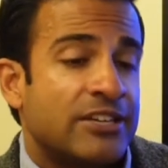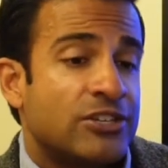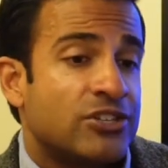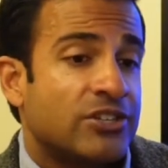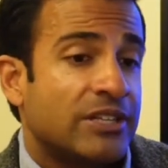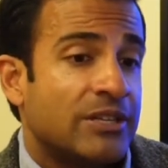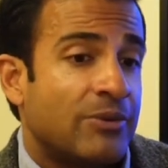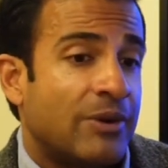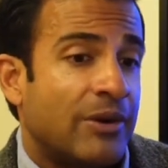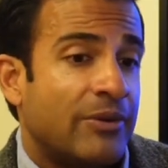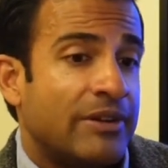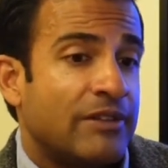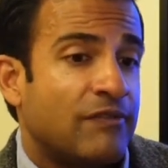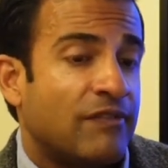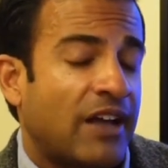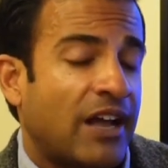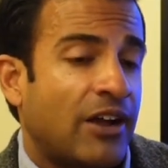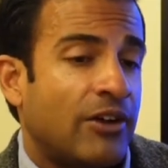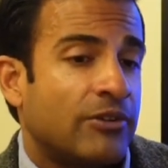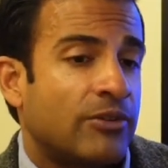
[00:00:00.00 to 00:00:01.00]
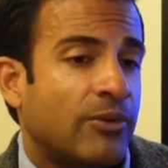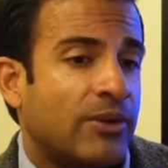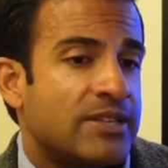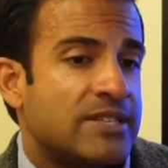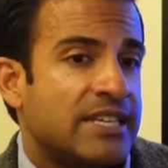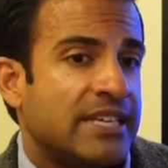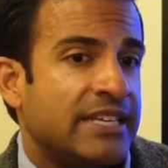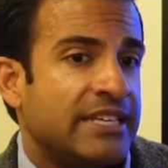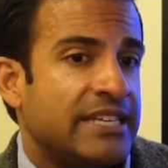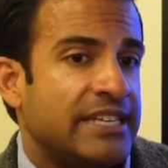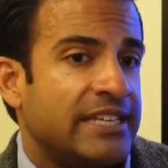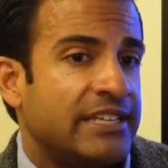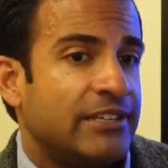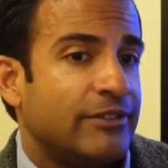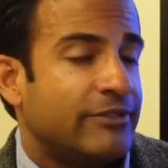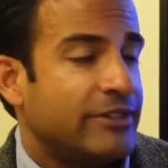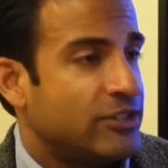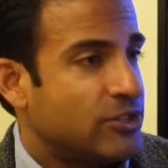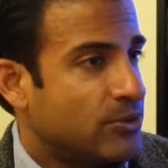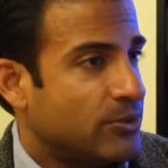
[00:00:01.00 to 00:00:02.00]
And essentially what we found was in
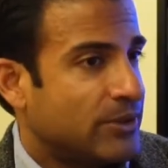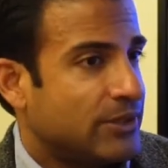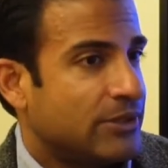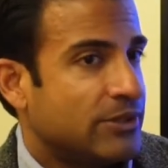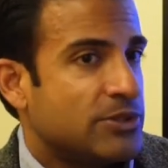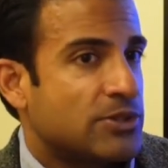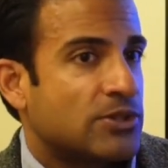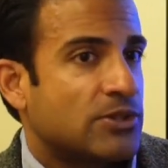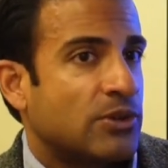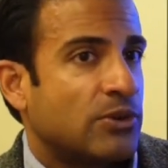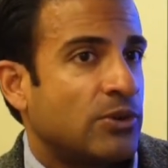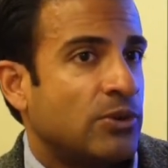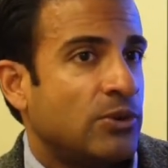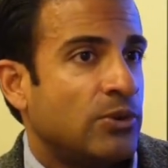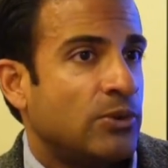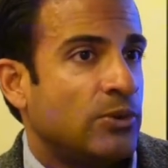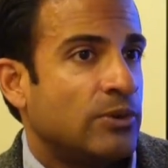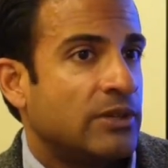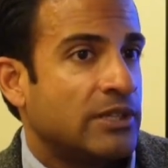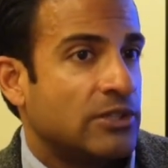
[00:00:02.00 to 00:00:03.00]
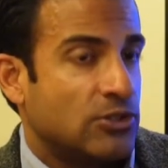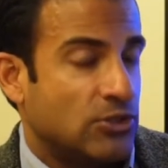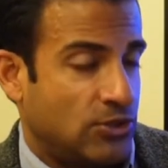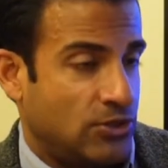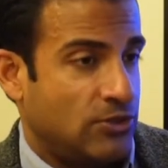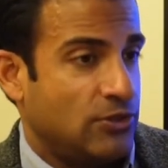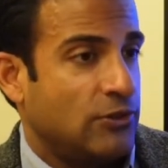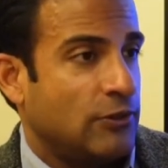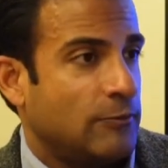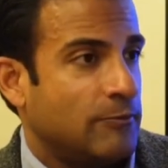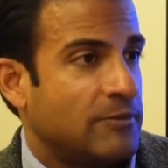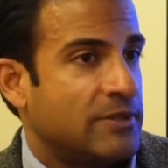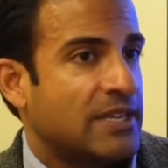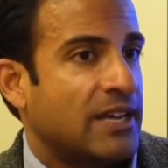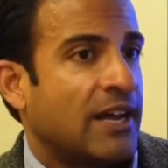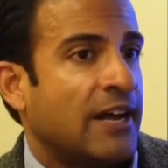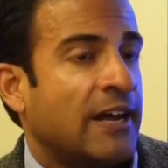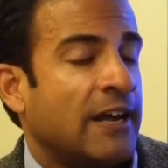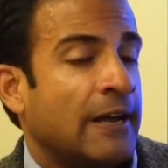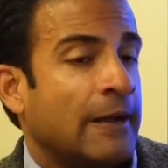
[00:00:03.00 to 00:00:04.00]
individuals who
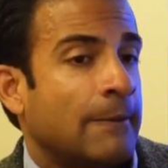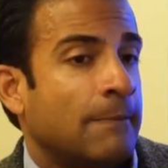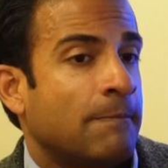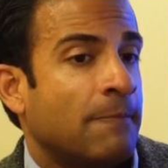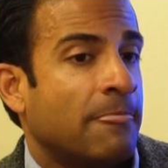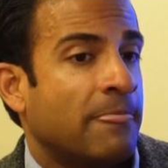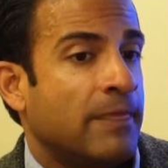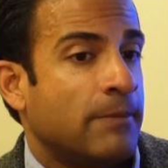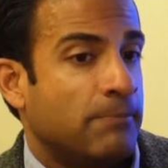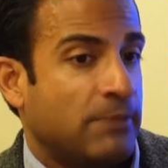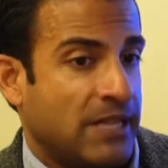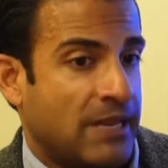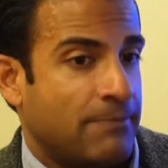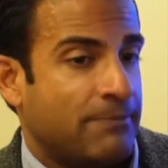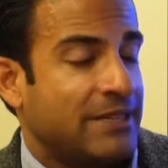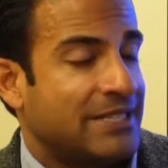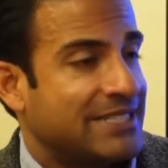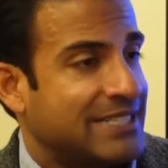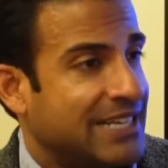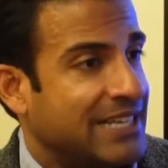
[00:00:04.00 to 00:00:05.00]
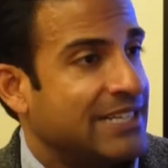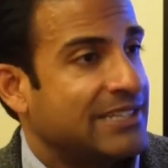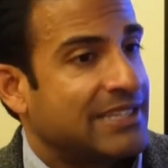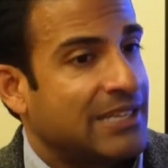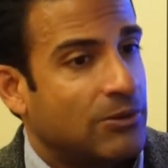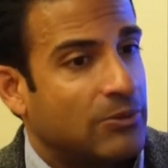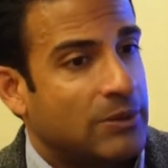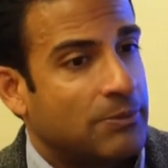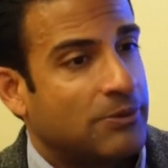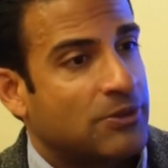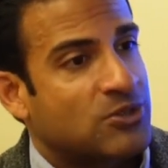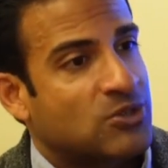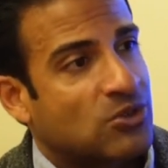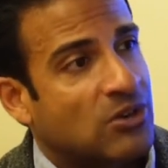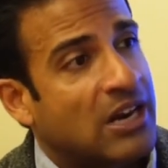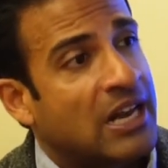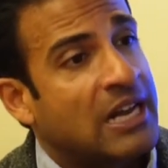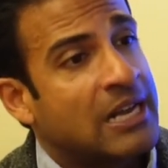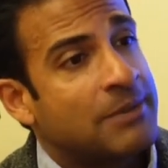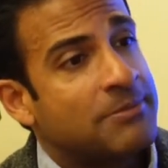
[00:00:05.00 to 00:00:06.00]
consumed the plant-based diet that we
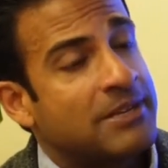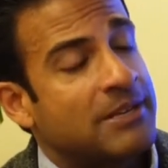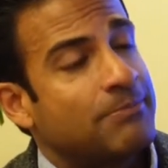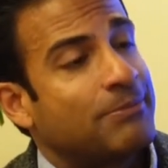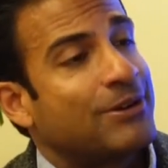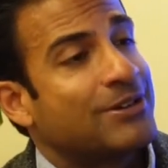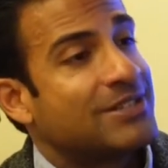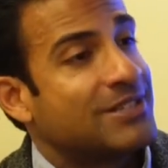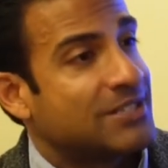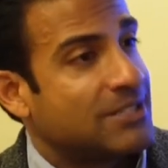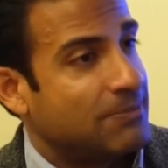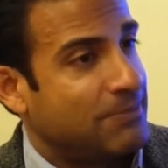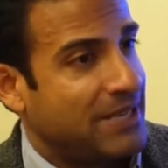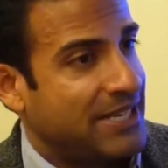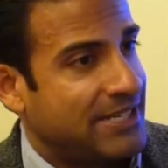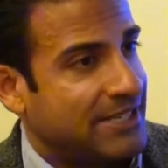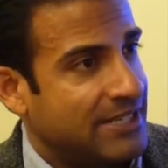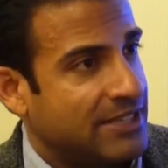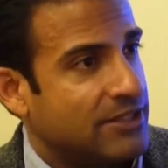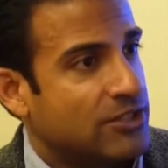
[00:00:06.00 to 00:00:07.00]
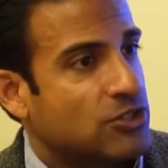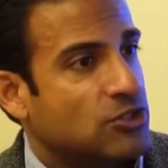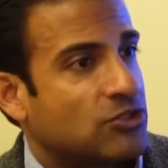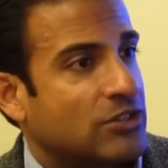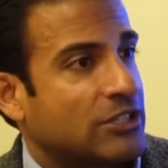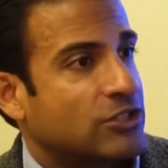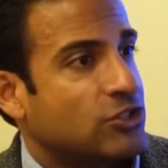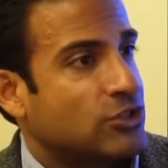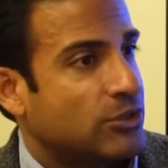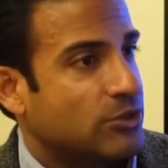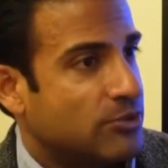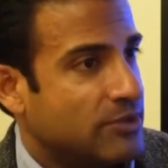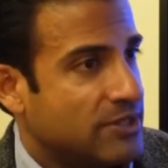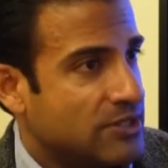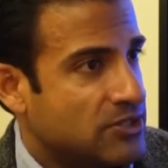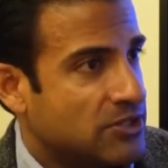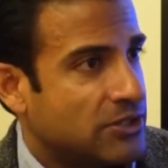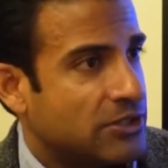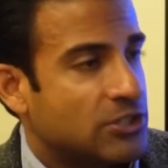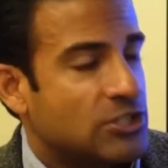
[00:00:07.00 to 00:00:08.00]
prescribed and participated in the
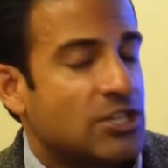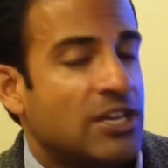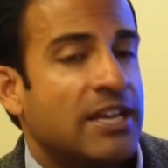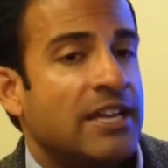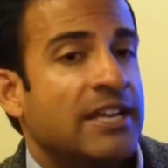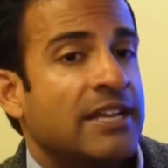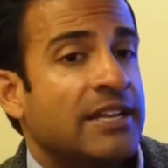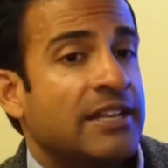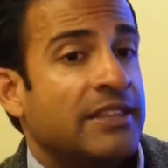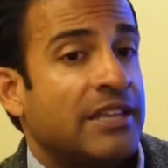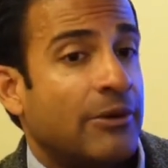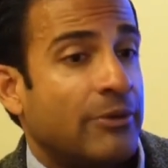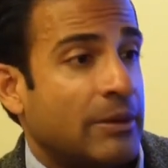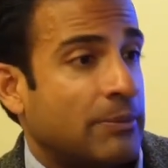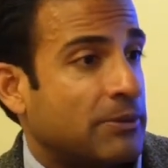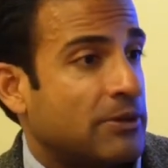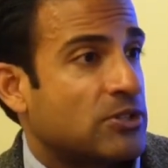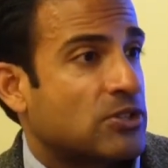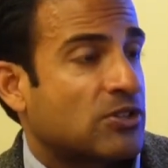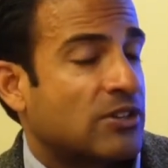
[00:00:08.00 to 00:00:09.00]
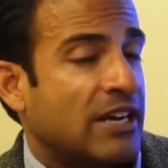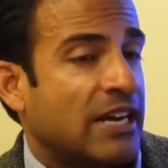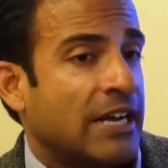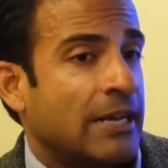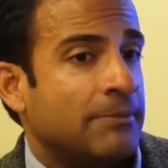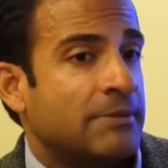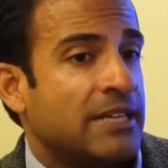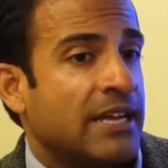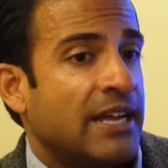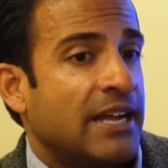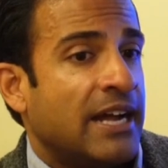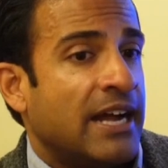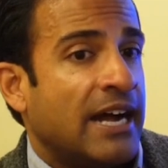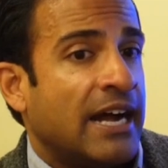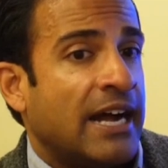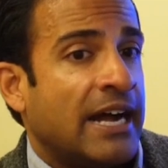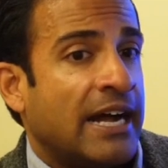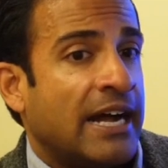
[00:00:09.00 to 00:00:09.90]
structured research that we prescribed,